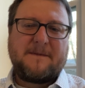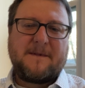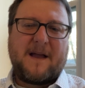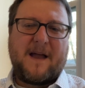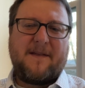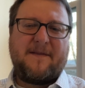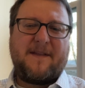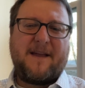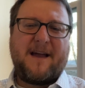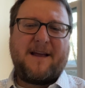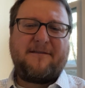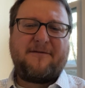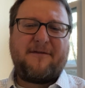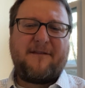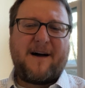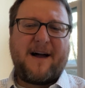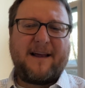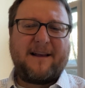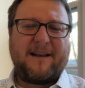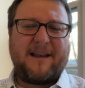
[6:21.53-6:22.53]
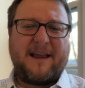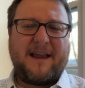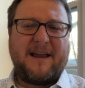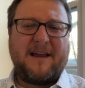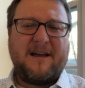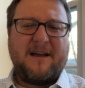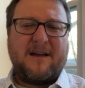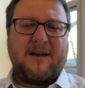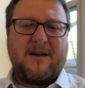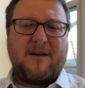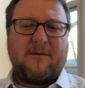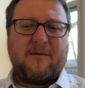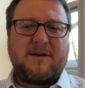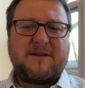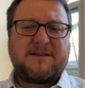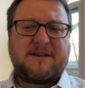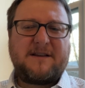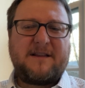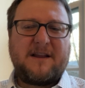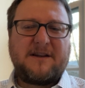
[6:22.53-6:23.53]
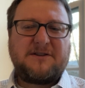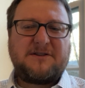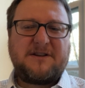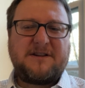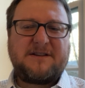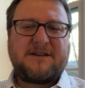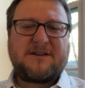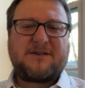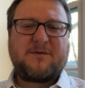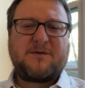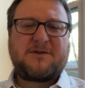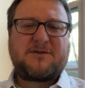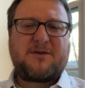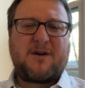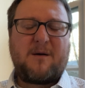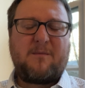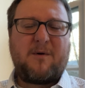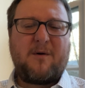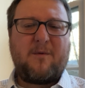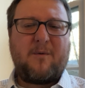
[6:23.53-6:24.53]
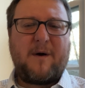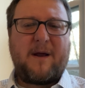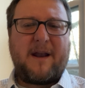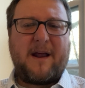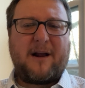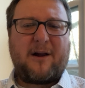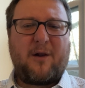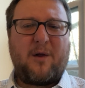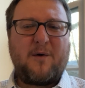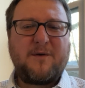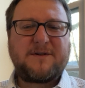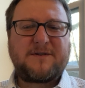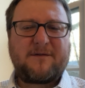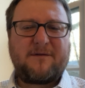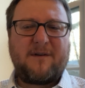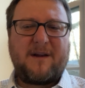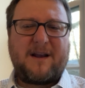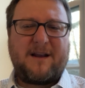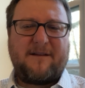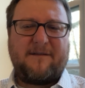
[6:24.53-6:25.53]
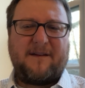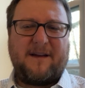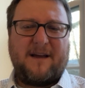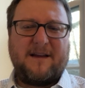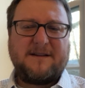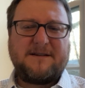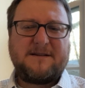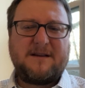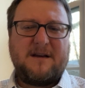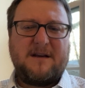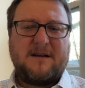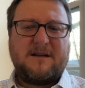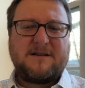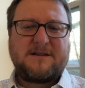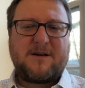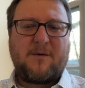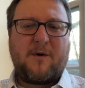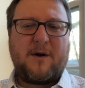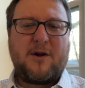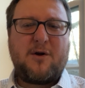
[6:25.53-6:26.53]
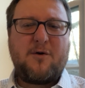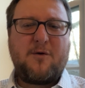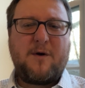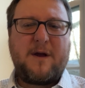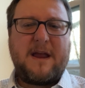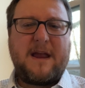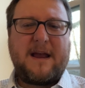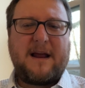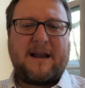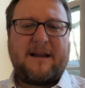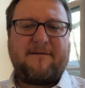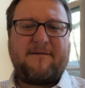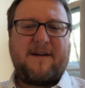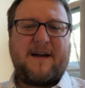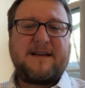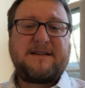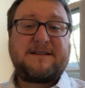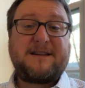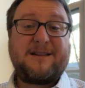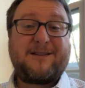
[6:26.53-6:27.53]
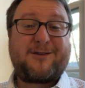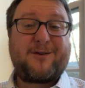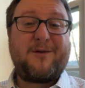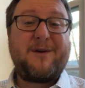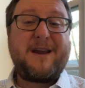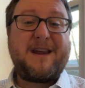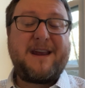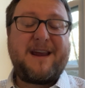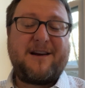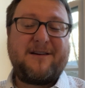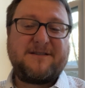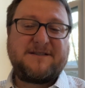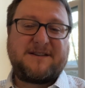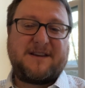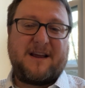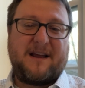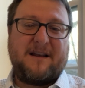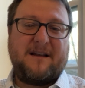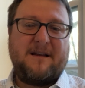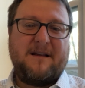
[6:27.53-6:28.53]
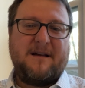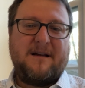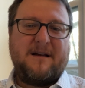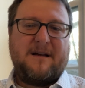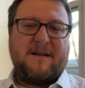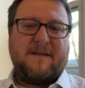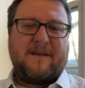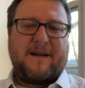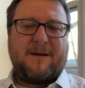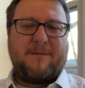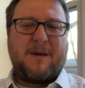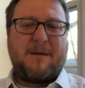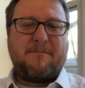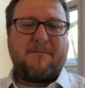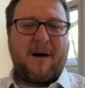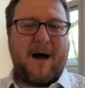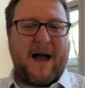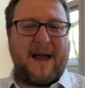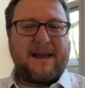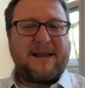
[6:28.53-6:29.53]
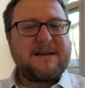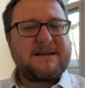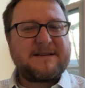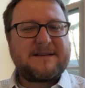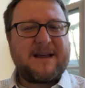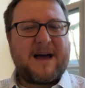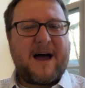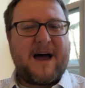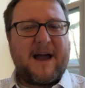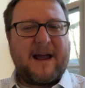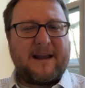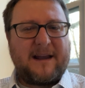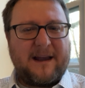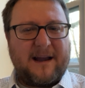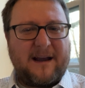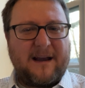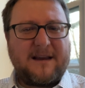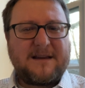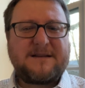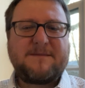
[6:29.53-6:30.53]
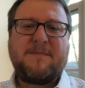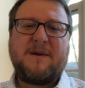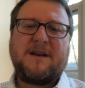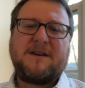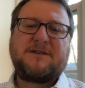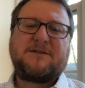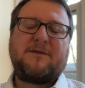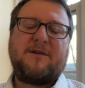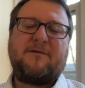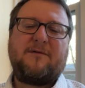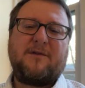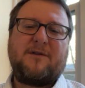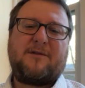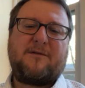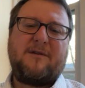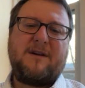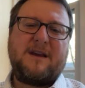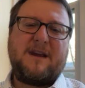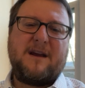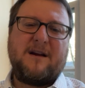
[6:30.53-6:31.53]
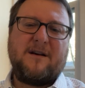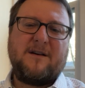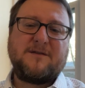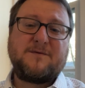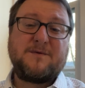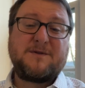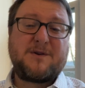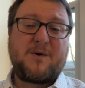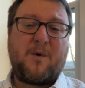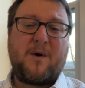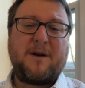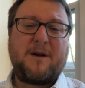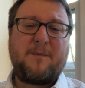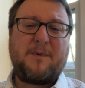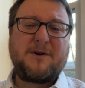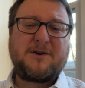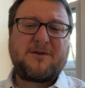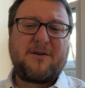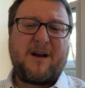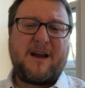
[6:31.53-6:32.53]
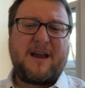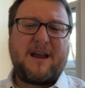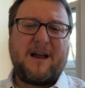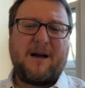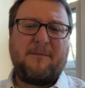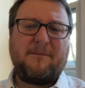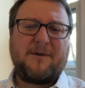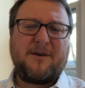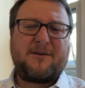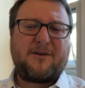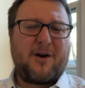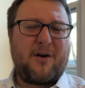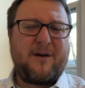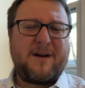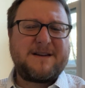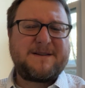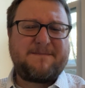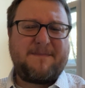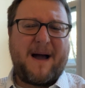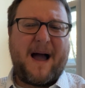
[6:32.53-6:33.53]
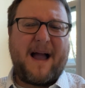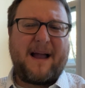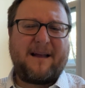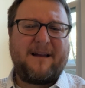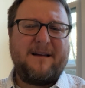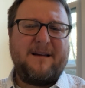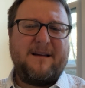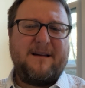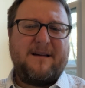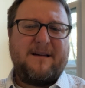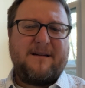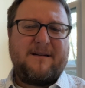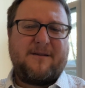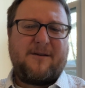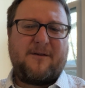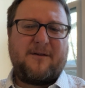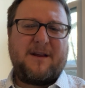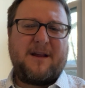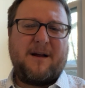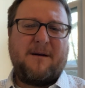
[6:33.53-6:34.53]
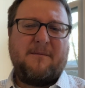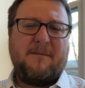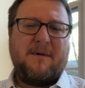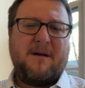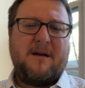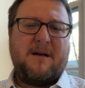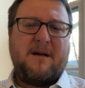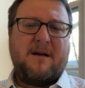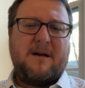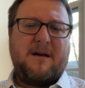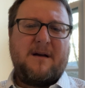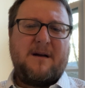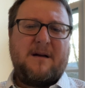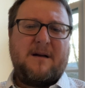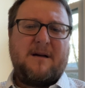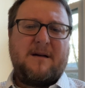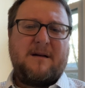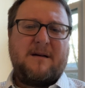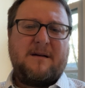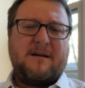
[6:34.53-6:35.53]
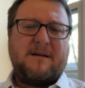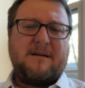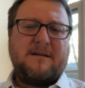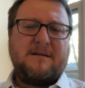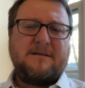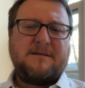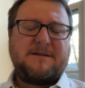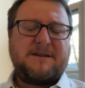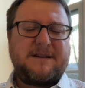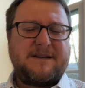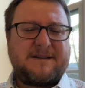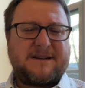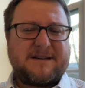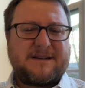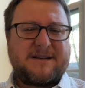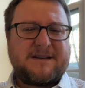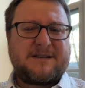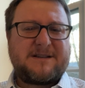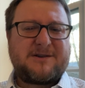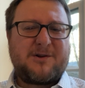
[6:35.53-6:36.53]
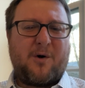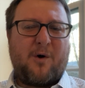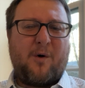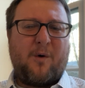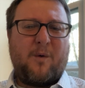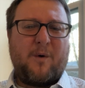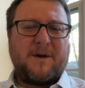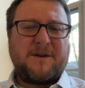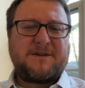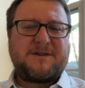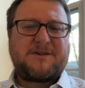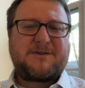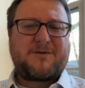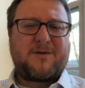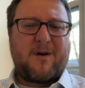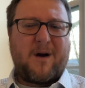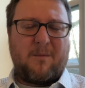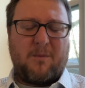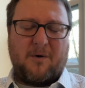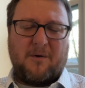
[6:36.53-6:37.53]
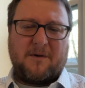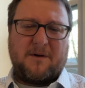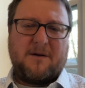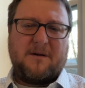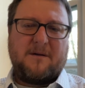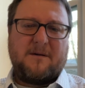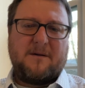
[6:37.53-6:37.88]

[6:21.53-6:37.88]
And then finally, we see that Jesus was troubled when a close friend of his, someone who he had invested 3 years in, that had been by his side in his ministry for 3 years, was going to betray him, to turn his back on him. Jesus' soul was troubled.